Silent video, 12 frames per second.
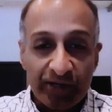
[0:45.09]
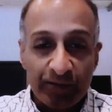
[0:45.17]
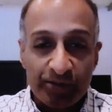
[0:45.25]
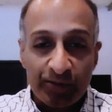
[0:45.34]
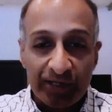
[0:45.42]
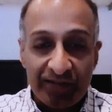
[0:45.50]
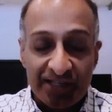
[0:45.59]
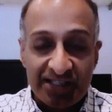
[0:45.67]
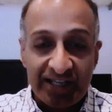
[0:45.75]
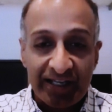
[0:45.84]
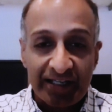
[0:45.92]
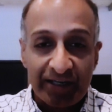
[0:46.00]
rate was one of the
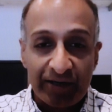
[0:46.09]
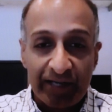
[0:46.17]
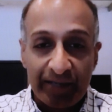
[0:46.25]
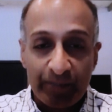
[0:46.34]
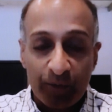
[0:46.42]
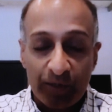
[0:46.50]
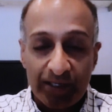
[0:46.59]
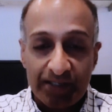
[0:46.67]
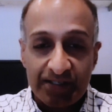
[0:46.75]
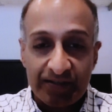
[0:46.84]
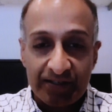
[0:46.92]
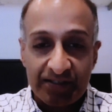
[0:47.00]
secondary
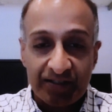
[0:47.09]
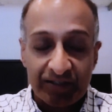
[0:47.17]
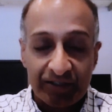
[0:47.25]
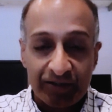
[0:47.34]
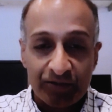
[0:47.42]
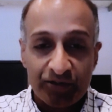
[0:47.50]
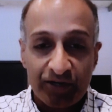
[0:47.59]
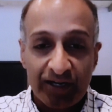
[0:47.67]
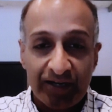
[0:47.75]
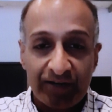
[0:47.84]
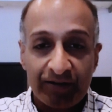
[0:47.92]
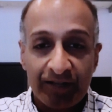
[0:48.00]
endpoints in this clinical
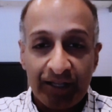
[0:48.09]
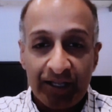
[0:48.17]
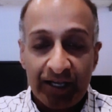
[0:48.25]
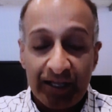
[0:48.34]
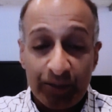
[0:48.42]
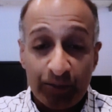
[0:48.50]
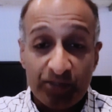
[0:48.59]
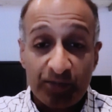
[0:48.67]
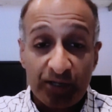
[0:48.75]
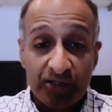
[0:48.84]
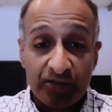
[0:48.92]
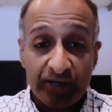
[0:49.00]
trial. Uh, the
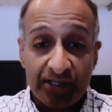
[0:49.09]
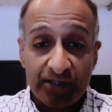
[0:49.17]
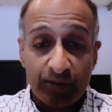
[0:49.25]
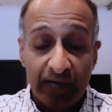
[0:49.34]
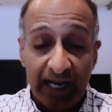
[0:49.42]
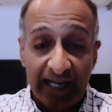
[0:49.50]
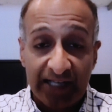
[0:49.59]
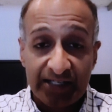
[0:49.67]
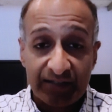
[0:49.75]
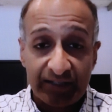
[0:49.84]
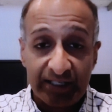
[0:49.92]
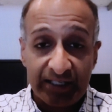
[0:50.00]
response rates were
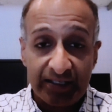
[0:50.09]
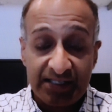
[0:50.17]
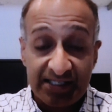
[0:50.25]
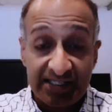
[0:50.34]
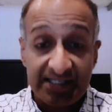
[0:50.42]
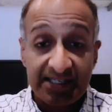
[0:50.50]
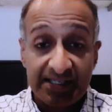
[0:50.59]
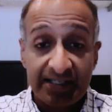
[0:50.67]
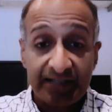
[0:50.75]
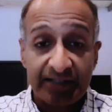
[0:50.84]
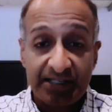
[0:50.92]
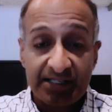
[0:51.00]
actually
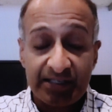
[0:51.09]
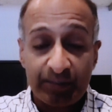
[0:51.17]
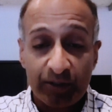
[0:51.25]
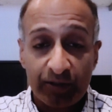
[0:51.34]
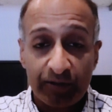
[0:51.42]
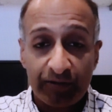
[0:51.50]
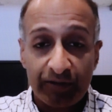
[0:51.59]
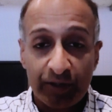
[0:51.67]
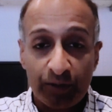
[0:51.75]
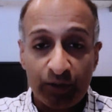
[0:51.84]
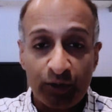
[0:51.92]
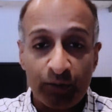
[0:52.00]
statistically similar,
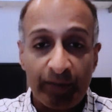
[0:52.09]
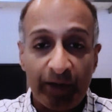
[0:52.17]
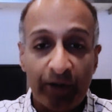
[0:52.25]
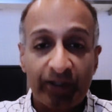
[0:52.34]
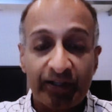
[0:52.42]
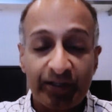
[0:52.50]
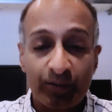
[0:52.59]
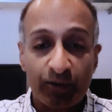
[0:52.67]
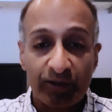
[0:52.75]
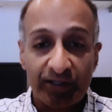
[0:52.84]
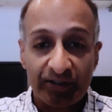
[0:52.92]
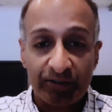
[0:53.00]
though numerically
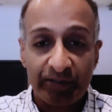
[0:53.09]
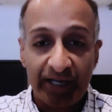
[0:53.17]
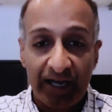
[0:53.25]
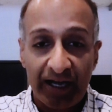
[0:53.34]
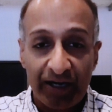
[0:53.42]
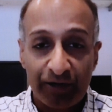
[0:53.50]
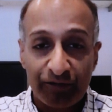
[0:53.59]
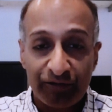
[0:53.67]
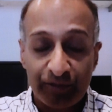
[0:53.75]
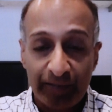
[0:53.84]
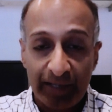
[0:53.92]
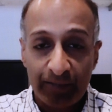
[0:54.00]
were a little bit higher
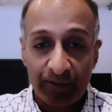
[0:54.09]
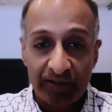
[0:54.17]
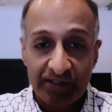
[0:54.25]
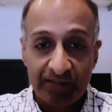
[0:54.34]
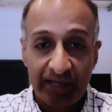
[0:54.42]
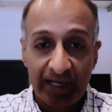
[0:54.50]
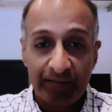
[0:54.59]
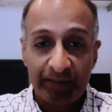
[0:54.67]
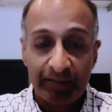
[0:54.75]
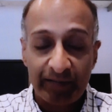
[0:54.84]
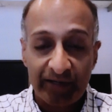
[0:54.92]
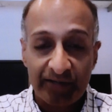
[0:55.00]
for pembrolizumab
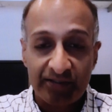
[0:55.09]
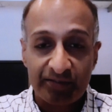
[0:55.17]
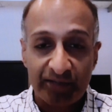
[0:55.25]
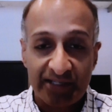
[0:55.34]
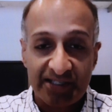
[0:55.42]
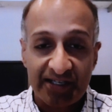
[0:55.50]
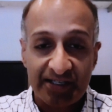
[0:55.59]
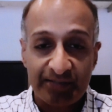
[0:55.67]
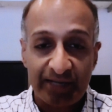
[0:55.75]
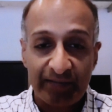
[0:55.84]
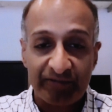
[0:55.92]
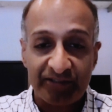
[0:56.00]
compared to
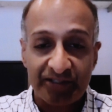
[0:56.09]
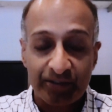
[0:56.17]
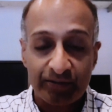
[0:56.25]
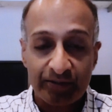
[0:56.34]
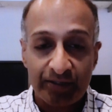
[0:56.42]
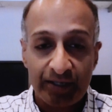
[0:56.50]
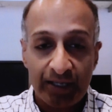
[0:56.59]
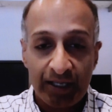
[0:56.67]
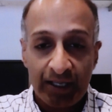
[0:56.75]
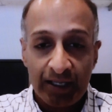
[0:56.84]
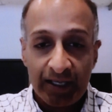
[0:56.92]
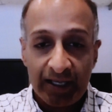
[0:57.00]
brentuximab vedotin.
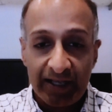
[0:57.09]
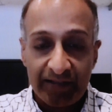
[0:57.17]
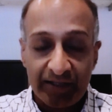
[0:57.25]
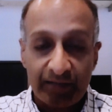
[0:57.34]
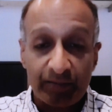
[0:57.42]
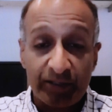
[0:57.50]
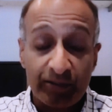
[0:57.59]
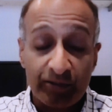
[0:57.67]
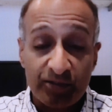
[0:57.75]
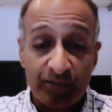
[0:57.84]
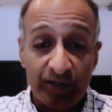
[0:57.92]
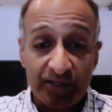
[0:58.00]
Uh, the complete
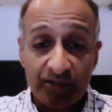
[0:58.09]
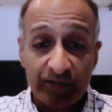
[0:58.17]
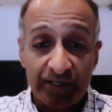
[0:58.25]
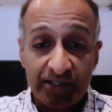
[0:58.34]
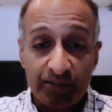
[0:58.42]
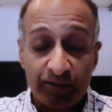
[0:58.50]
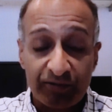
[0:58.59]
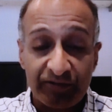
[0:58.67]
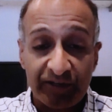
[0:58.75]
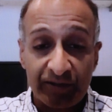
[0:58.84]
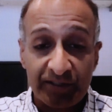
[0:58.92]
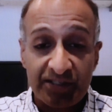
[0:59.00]
response rates were
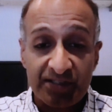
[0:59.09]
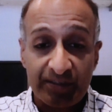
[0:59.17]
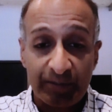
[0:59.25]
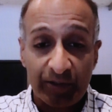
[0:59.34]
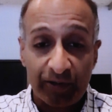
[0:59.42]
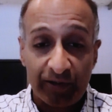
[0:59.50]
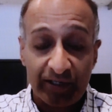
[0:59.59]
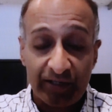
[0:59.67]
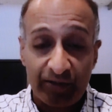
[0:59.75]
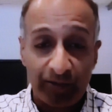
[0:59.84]
fairly similar at in the